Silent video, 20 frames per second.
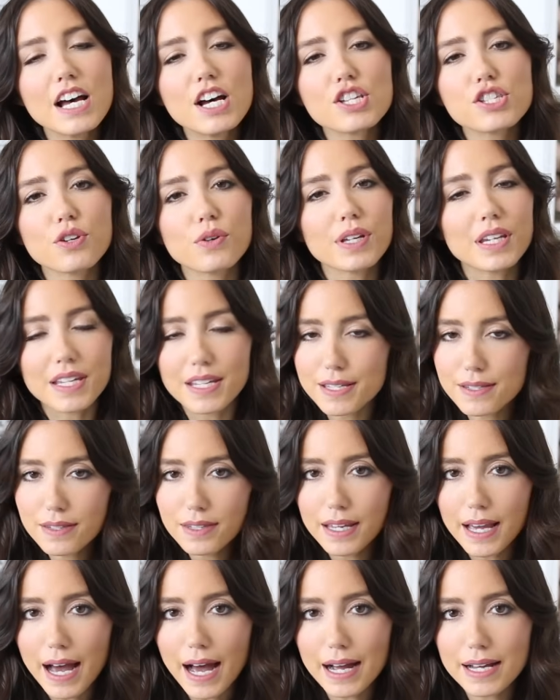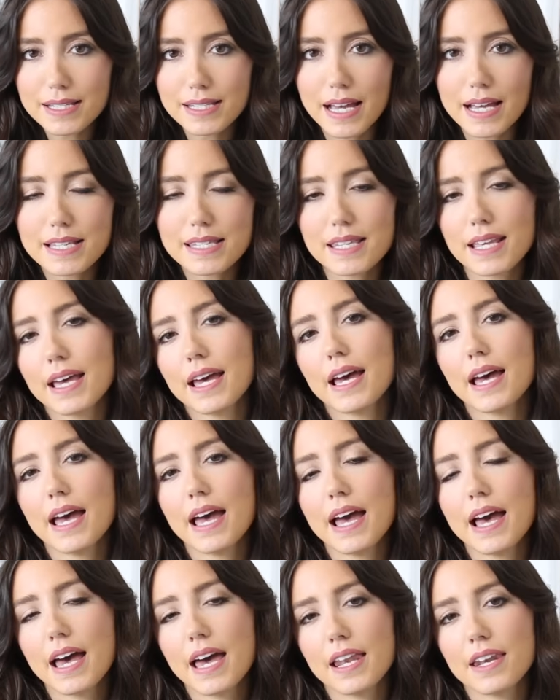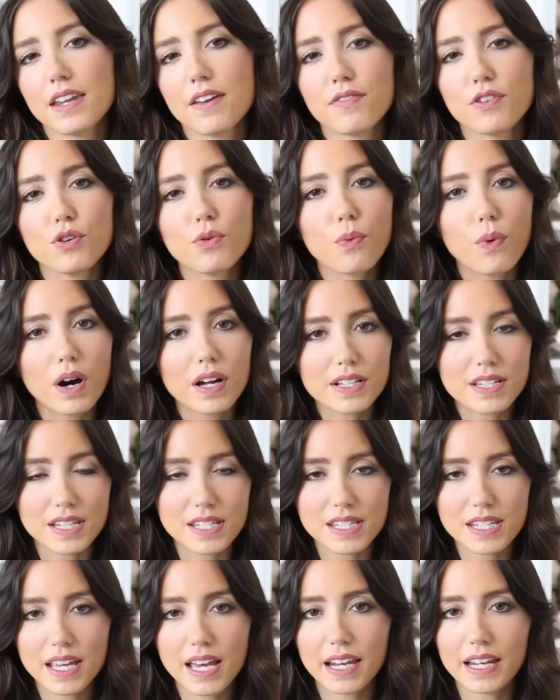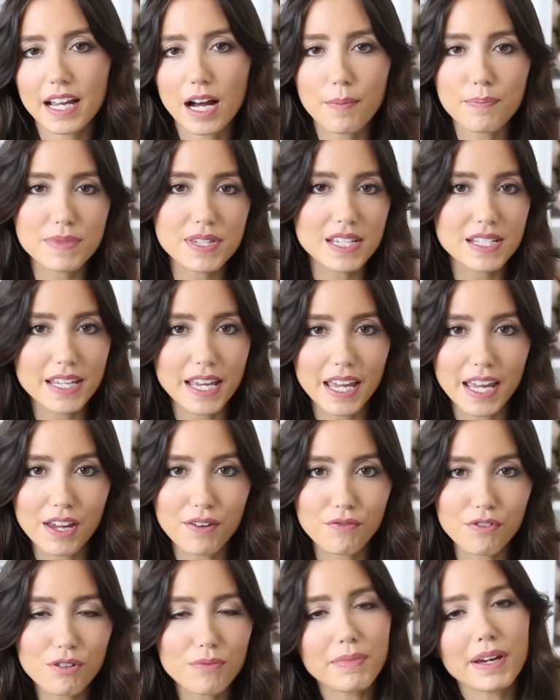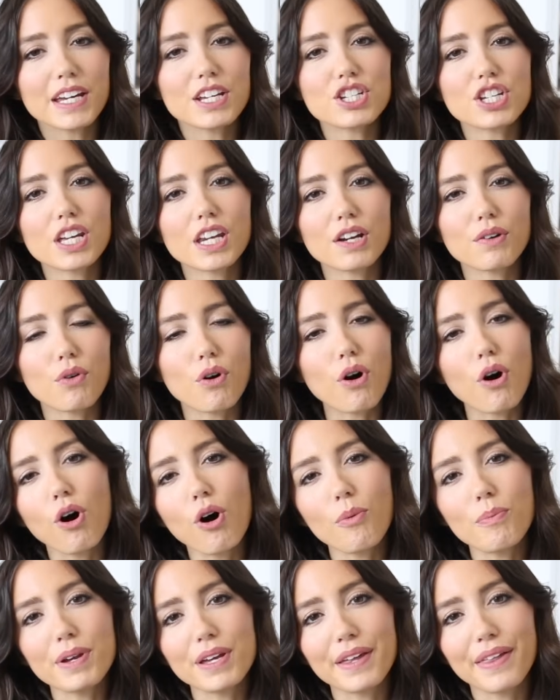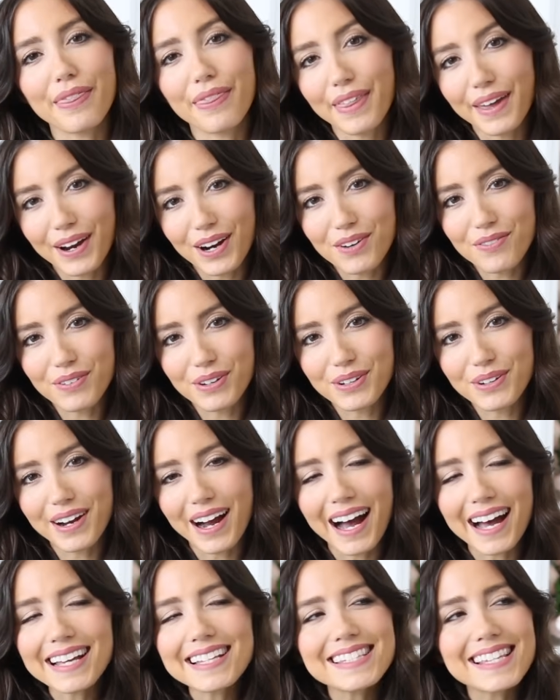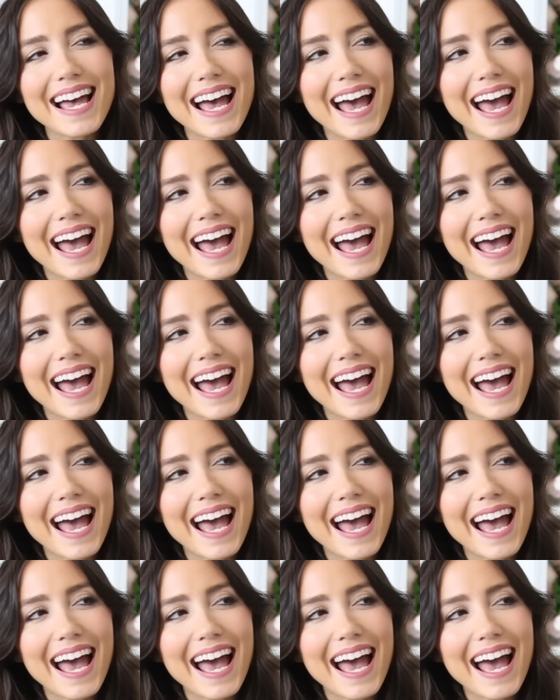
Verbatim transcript: So you could easily access it. And if you want to see any up-to-date information, it will all be there for you guys.